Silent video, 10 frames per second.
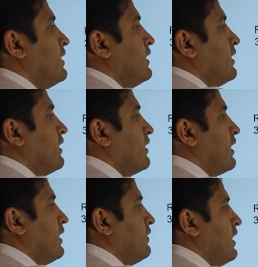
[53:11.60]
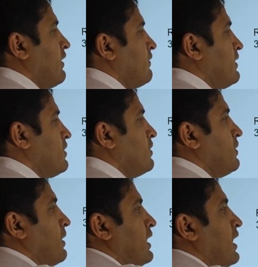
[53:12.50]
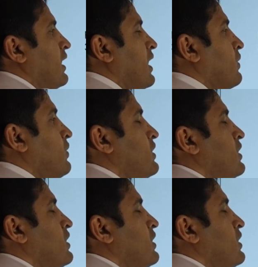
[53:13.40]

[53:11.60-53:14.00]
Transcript: and you're left with 2. Again, that goes